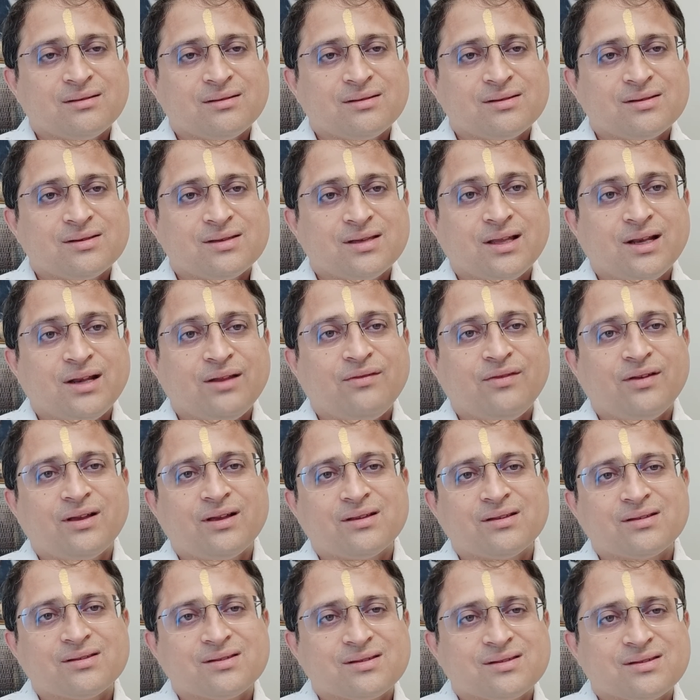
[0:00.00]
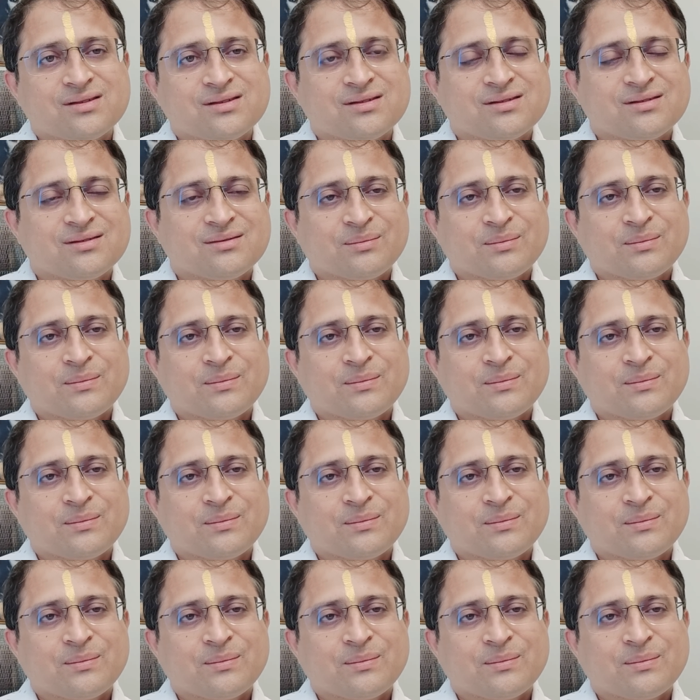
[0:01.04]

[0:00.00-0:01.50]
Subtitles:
significance